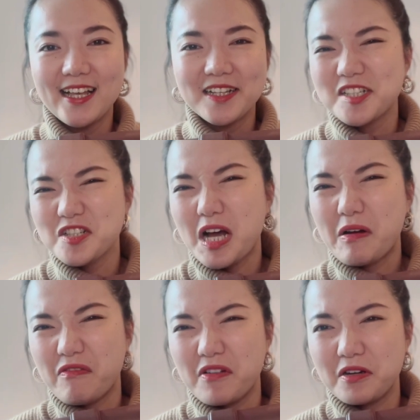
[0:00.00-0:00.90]
It's just how I
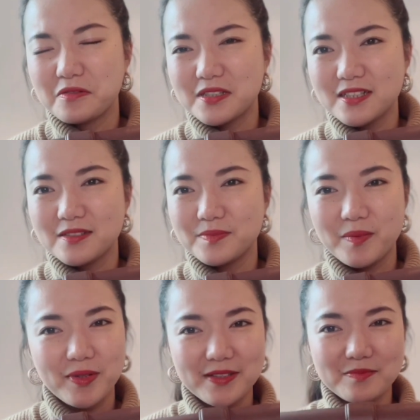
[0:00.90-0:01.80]
felt.
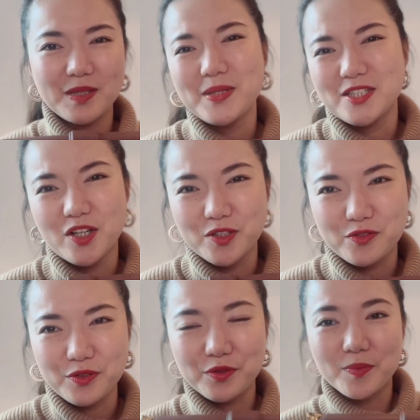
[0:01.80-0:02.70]
Maybe it's not the
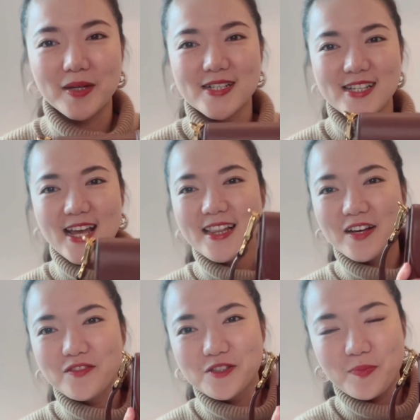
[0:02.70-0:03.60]
truth, but yeah, I
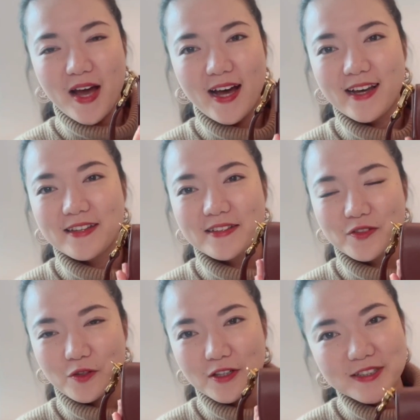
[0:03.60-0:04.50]
love this bag. The
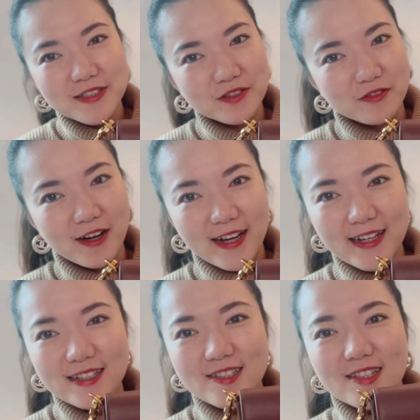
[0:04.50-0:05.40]
quality is
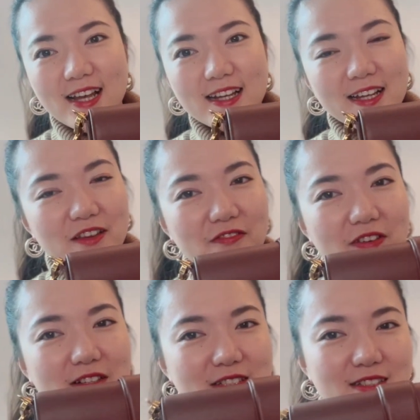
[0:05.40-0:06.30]
great, and it can
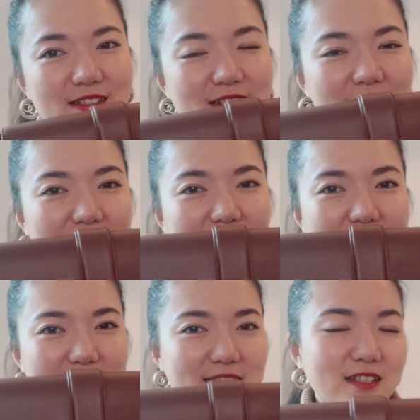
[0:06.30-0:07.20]
fit a
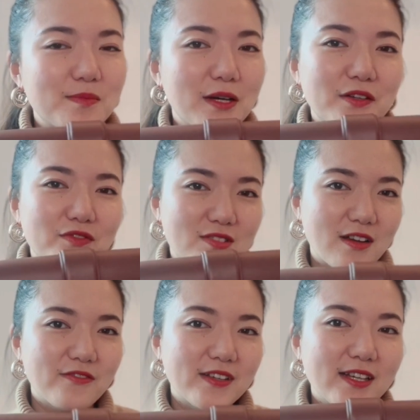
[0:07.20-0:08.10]
decent amount of
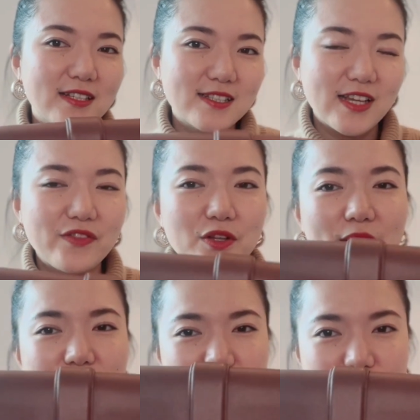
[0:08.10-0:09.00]
stuff in it, even though
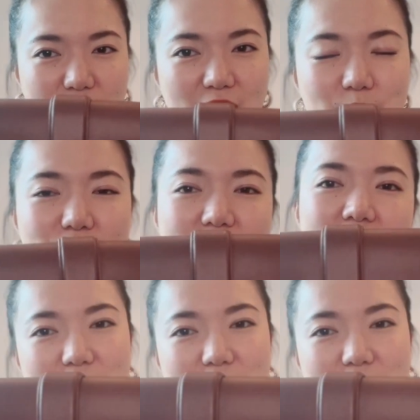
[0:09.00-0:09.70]
it's shaped.